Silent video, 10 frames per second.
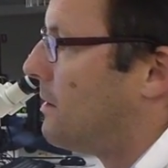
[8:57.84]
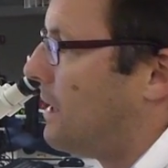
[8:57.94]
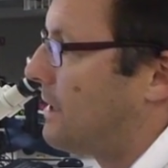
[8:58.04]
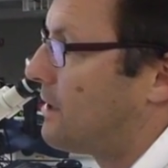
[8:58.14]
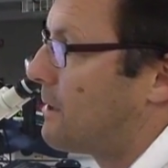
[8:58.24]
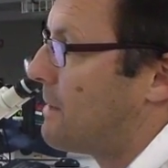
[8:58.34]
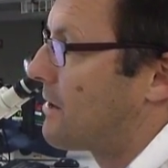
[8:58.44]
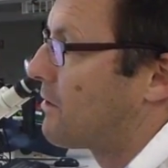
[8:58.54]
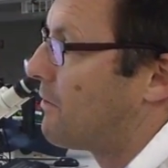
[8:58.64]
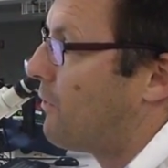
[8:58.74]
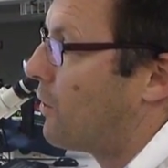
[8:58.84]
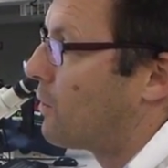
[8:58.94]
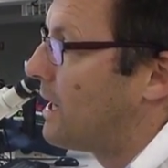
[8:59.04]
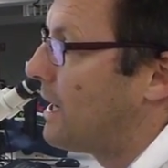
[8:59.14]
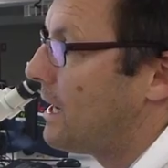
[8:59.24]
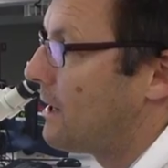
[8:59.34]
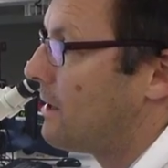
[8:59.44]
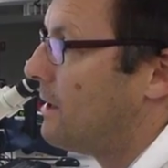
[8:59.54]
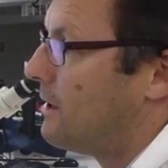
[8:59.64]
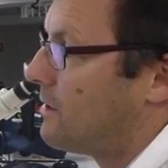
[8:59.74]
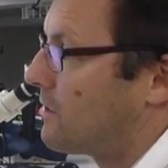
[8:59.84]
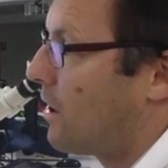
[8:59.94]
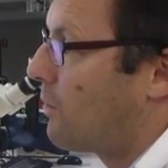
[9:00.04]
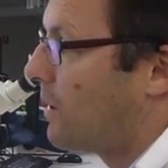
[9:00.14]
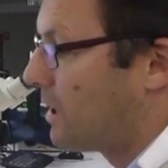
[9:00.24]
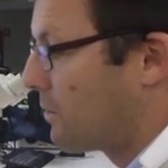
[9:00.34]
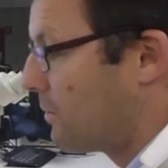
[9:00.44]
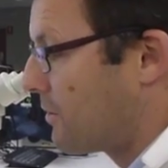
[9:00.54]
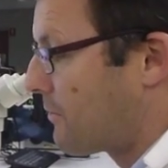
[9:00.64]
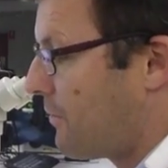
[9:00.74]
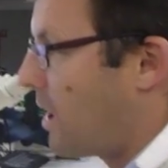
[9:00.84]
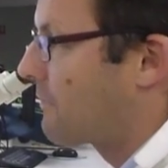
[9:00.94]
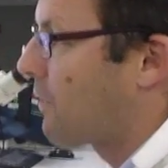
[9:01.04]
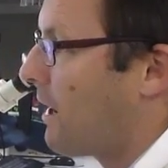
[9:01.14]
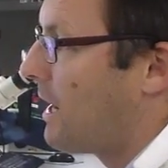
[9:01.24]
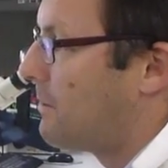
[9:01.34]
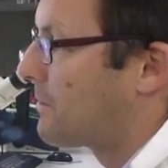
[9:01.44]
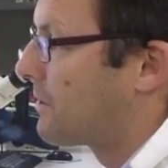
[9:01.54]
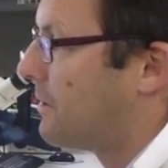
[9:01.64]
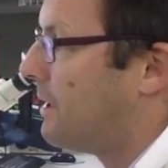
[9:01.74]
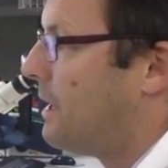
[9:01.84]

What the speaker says: into the mass of foil here, so whether it was 5 grams,